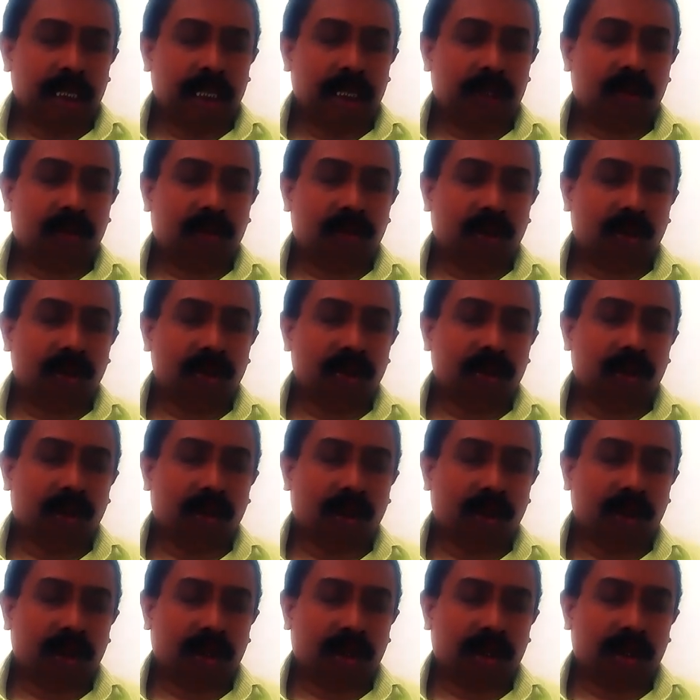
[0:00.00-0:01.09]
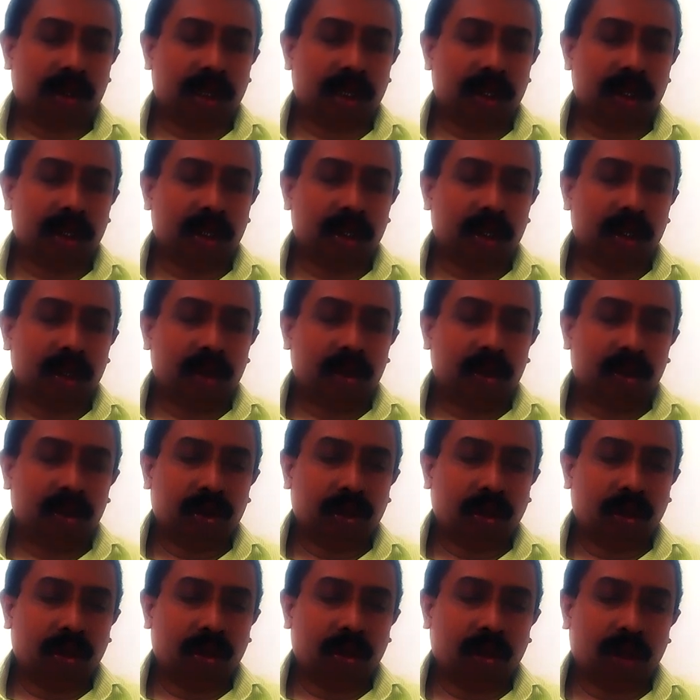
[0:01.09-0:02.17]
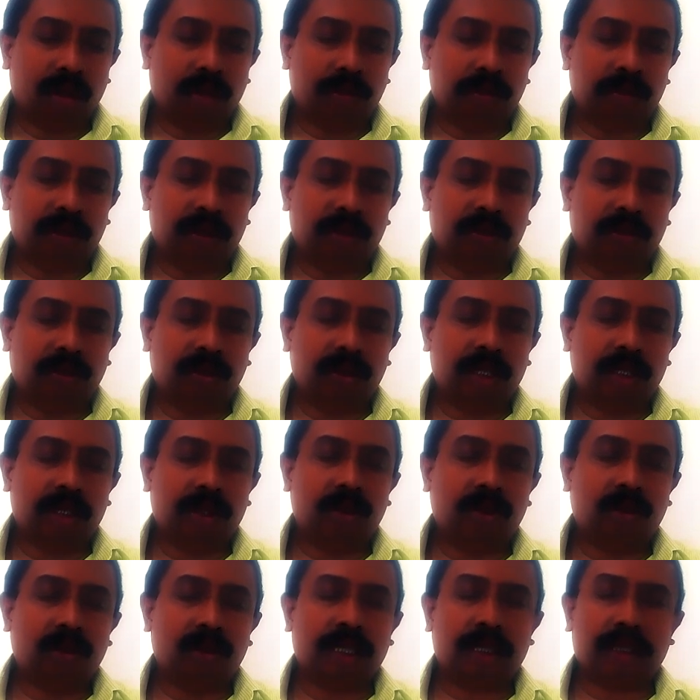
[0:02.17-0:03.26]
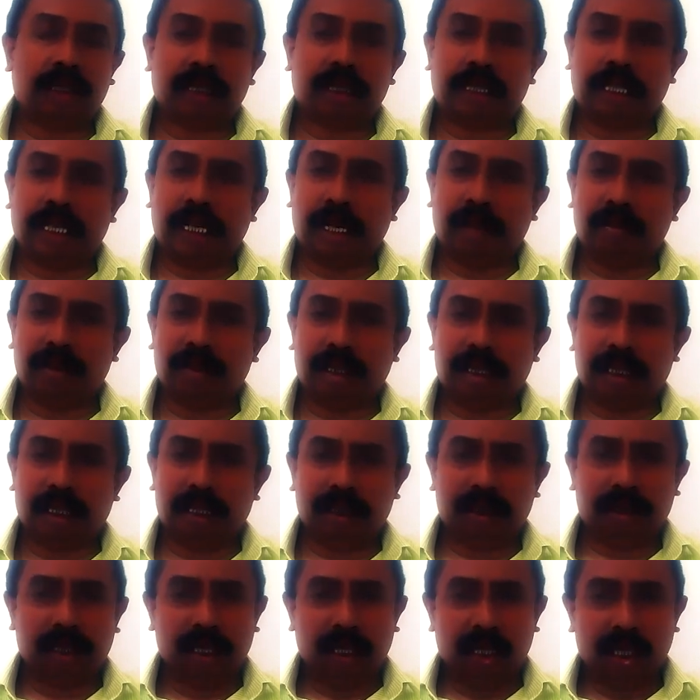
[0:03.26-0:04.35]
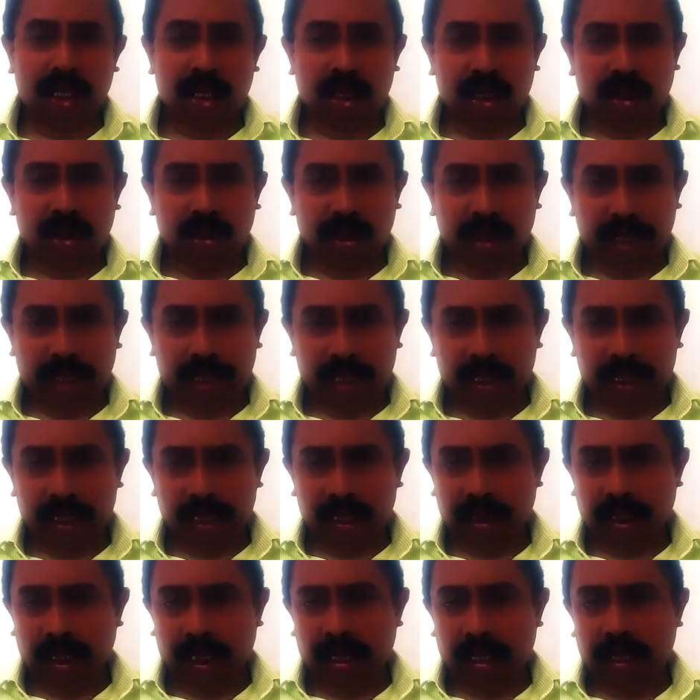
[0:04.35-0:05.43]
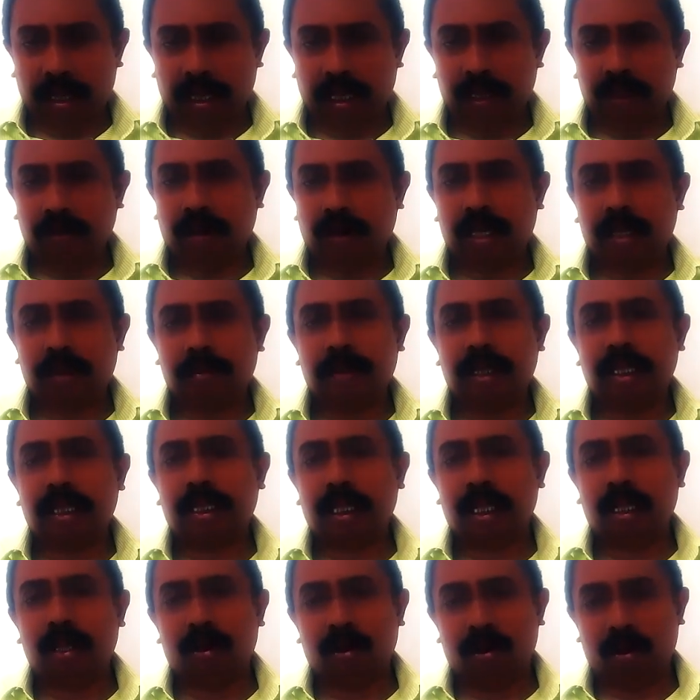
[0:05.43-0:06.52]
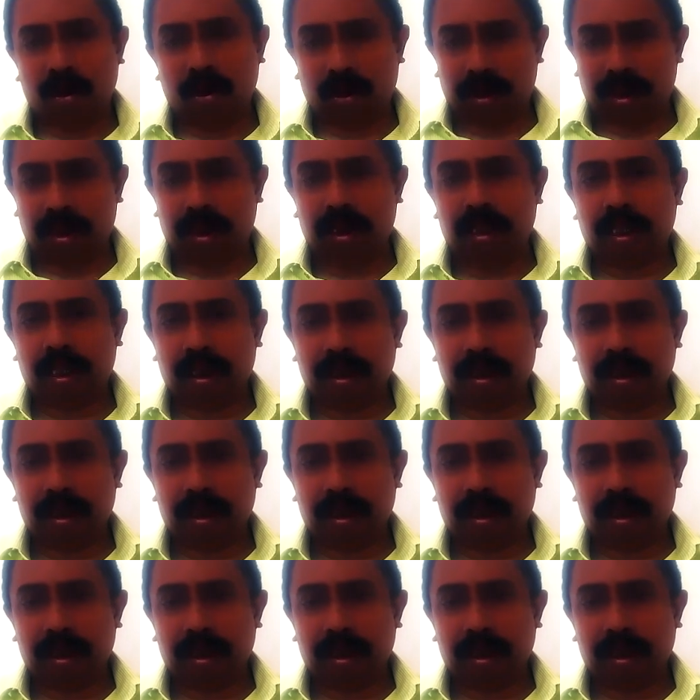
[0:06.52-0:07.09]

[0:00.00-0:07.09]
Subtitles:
It was hot, so hot before the eunuchs came. It is environmental hot.